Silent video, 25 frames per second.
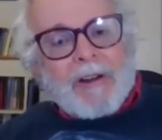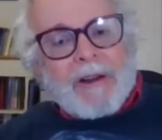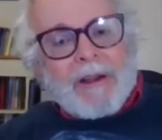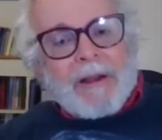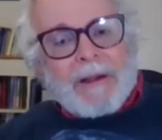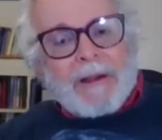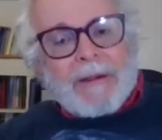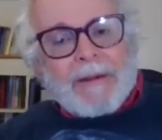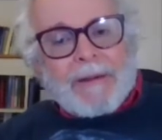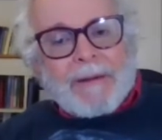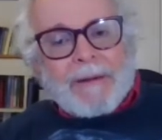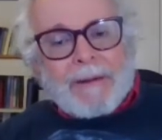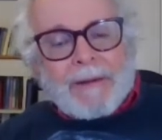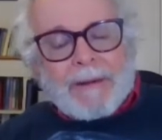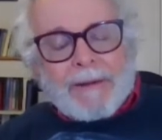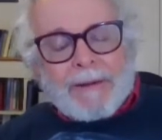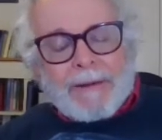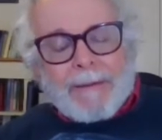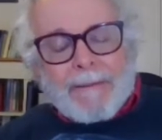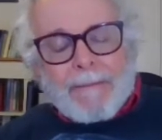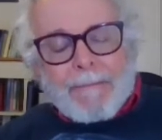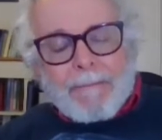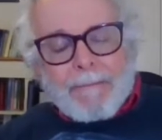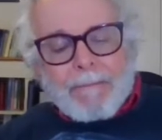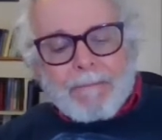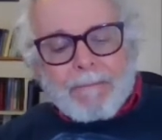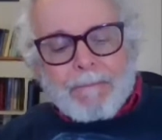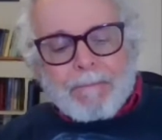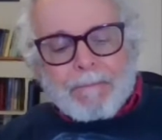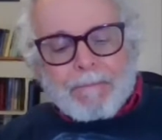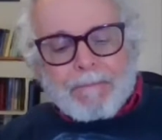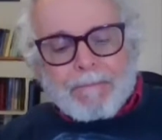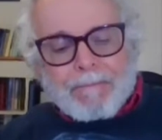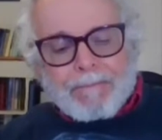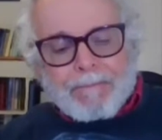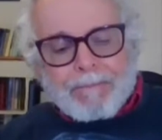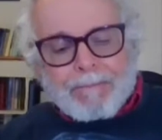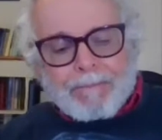I
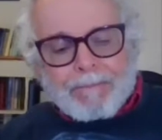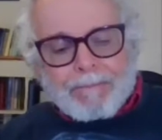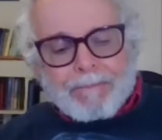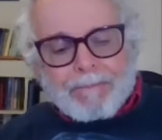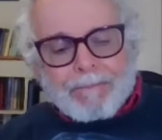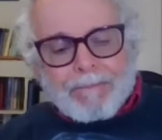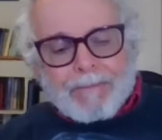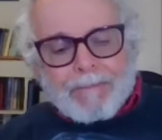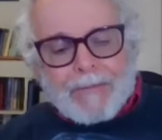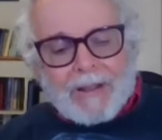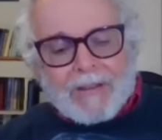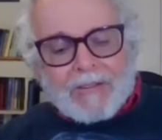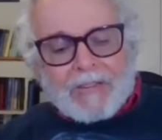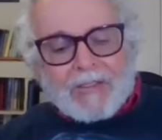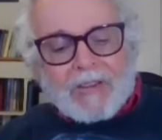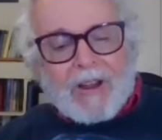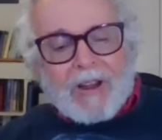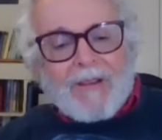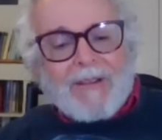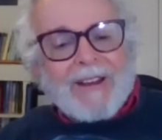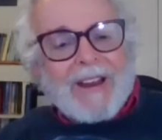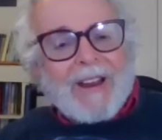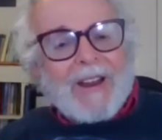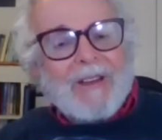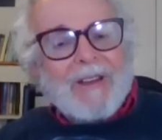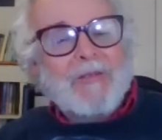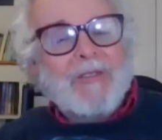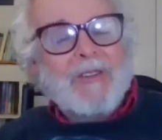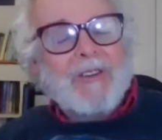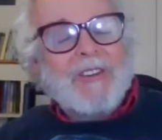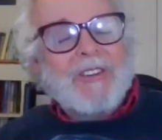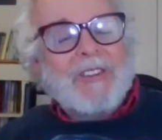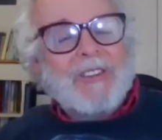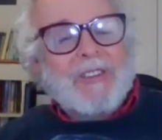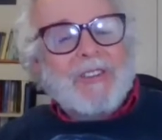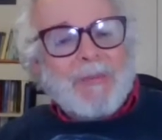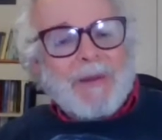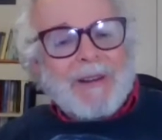saw an
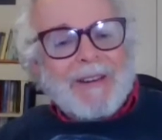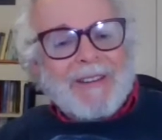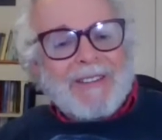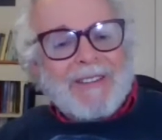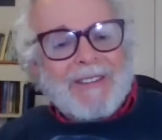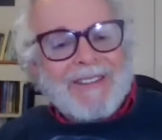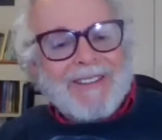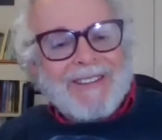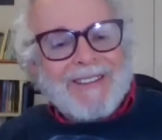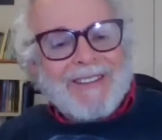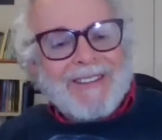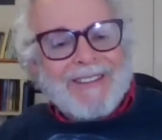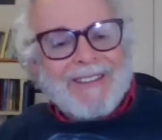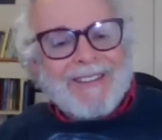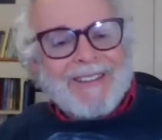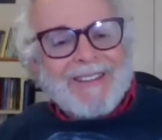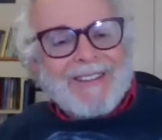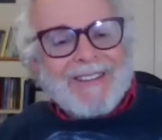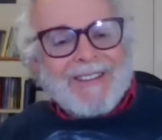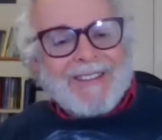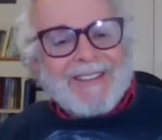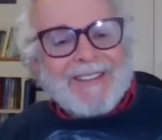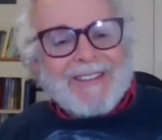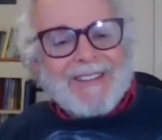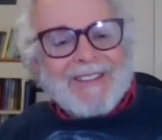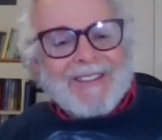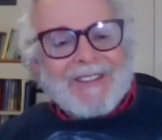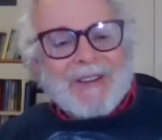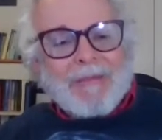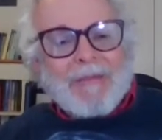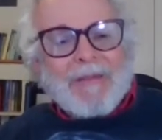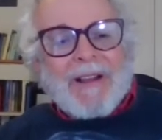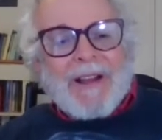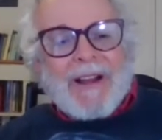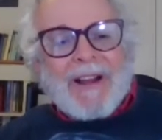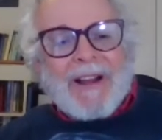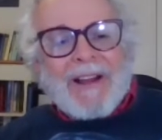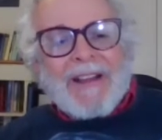advertisement.
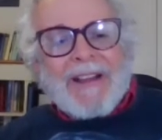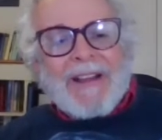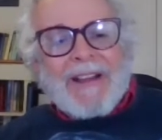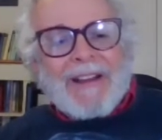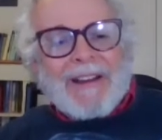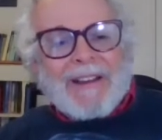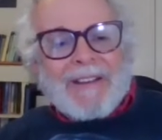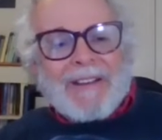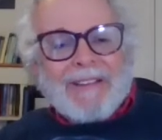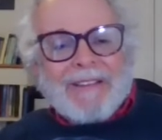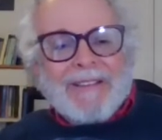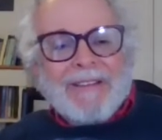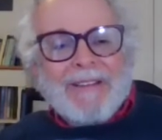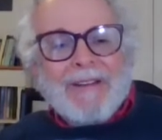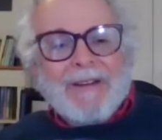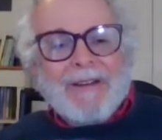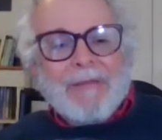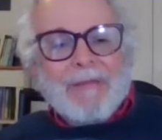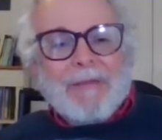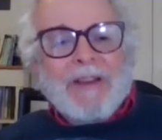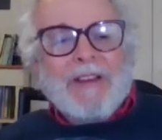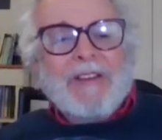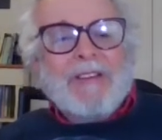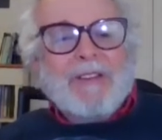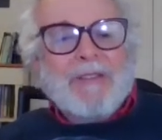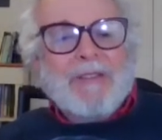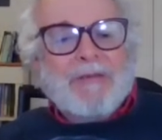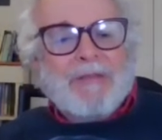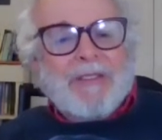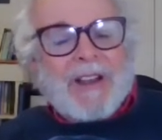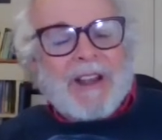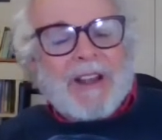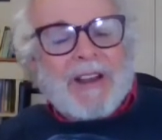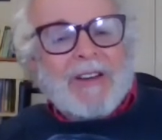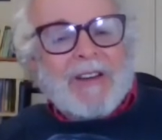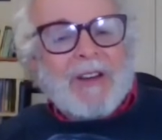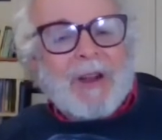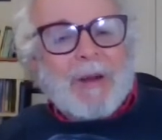Some guy had a piece of
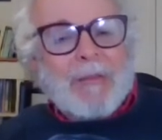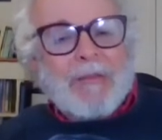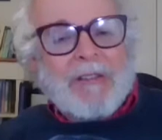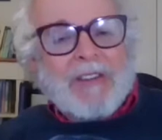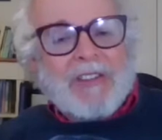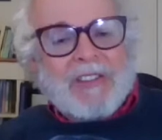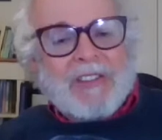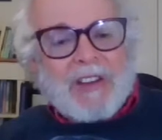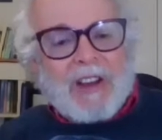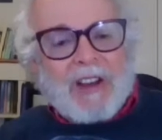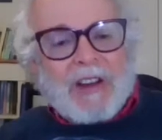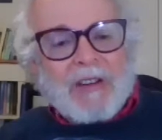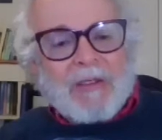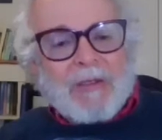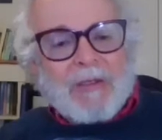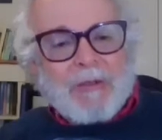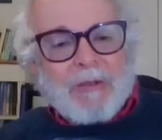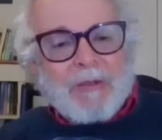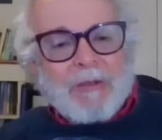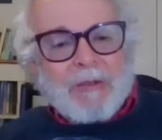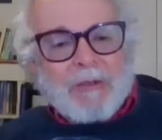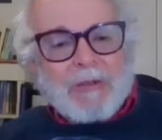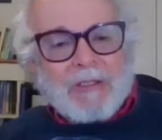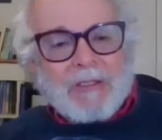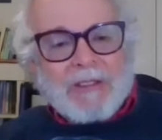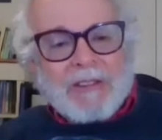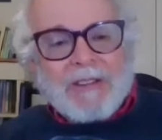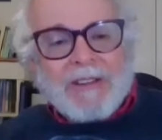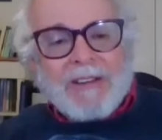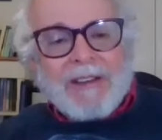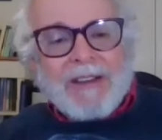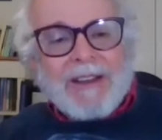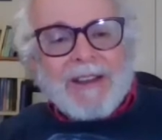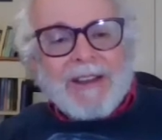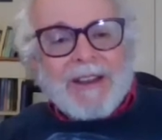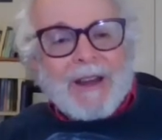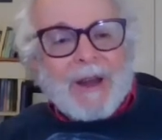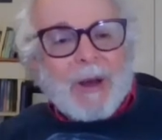land up in Santa Cruz, and
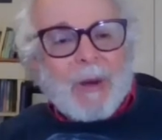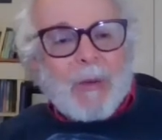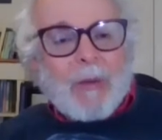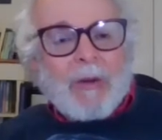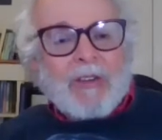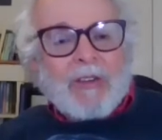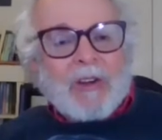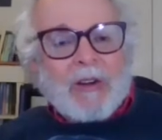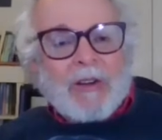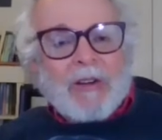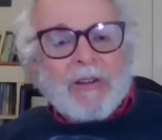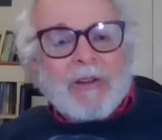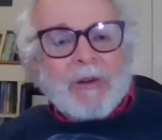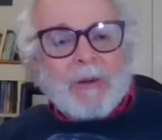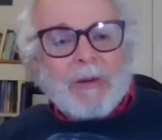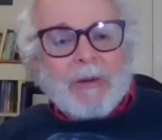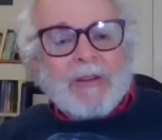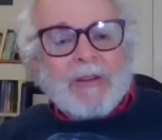he was going to do a